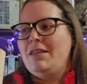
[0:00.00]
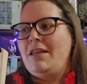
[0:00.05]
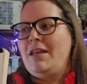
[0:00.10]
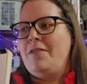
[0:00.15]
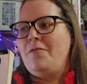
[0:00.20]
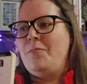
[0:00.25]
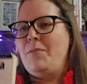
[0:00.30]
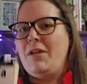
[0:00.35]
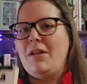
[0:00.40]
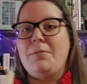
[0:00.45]

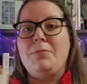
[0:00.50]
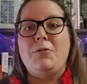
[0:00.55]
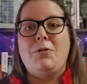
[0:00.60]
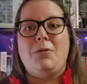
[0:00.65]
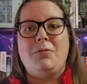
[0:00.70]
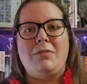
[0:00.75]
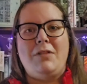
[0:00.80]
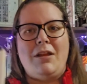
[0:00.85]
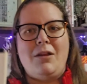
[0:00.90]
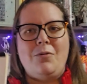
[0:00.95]
they've made up their
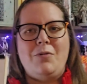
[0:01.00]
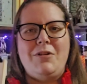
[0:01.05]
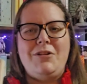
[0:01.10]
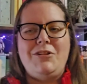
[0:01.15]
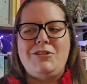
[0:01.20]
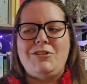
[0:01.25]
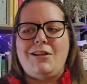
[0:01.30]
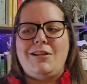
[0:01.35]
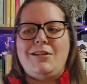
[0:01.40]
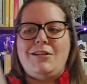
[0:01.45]
own
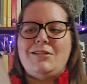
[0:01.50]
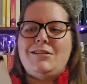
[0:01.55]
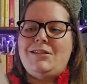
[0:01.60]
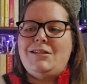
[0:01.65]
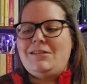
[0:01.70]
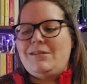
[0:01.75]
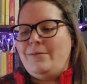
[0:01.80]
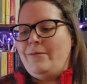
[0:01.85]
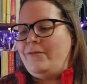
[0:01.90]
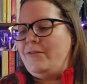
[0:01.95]
language and you
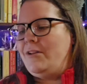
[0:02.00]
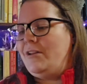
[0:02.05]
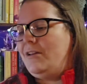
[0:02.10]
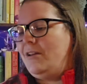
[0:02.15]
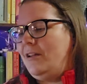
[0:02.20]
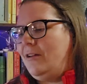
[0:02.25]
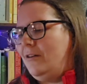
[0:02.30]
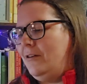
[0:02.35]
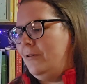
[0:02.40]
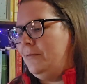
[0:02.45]
see some of it
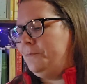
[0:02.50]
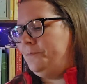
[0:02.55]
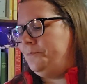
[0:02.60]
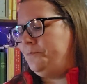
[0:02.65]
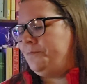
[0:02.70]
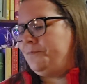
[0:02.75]
in here.